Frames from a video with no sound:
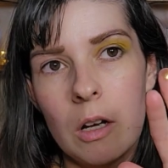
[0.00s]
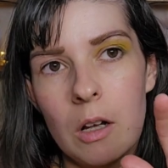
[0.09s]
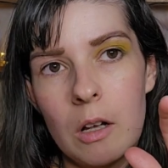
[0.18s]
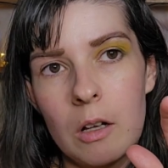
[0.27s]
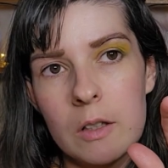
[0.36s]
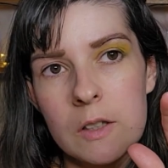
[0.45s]

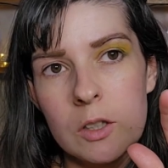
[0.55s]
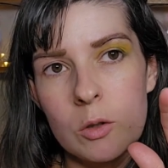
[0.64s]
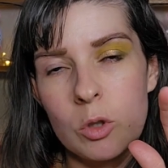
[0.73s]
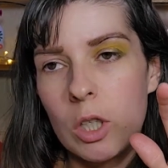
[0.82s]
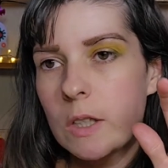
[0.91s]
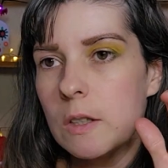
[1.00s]
Oh, so
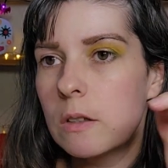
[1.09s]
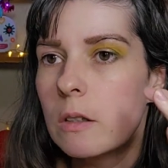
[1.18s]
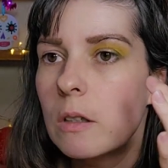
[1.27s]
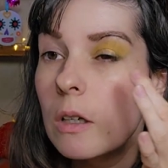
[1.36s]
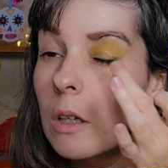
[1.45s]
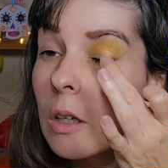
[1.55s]
nice.
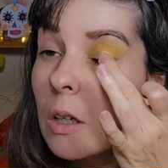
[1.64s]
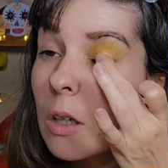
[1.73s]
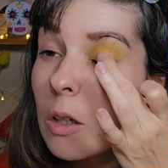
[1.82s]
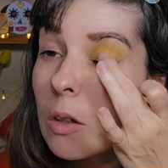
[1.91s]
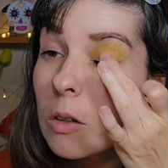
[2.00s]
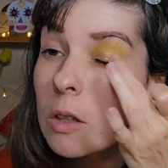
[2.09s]

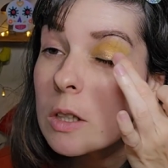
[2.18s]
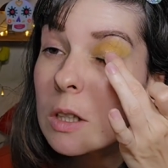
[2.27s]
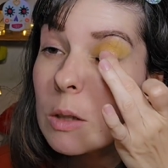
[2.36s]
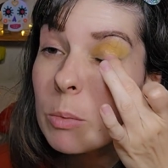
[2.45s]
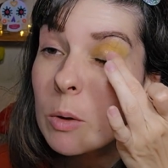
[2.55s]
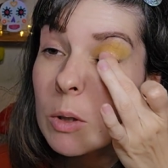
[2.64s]
Just
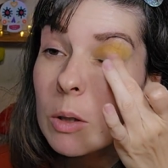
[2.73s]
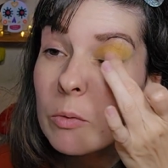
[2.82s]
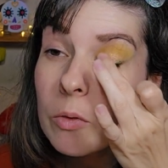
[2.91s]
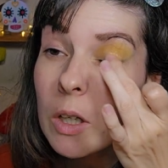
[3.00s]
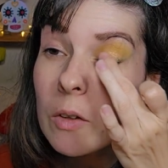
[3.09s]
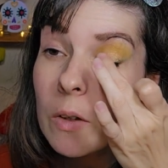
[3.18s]
gonna build up
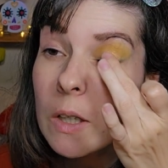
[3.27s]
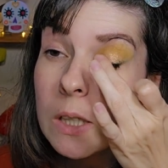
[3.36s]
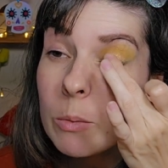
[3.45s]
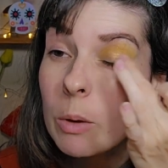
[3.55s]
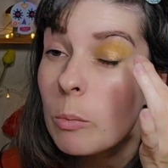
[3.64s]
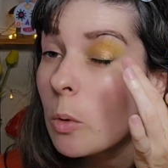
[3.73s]
fireflies
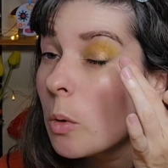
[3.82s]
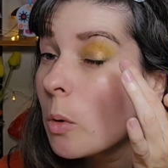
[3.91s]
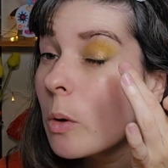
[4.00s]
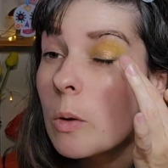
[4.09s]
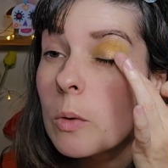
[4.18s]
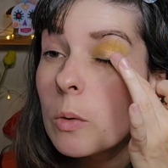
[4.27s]
a bit more.
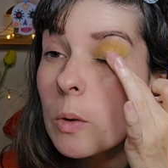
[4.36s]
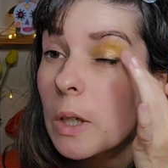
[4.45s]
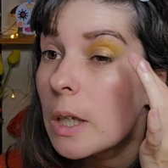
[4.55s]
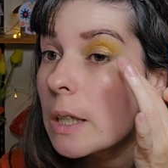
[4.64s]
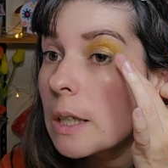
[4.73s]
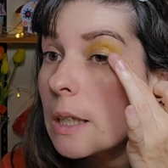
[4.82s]
Not
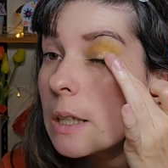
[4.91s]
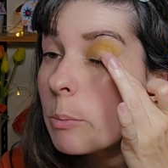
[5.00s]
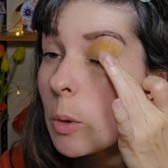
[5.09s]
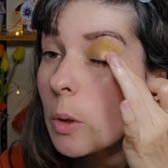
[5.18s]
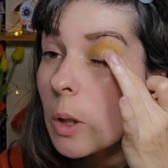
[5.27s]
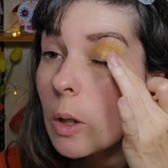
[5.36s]
that it needs
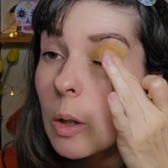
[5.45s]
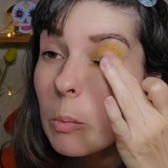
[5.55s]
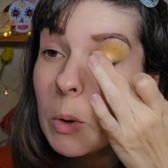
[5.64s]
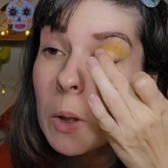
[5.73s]
building up.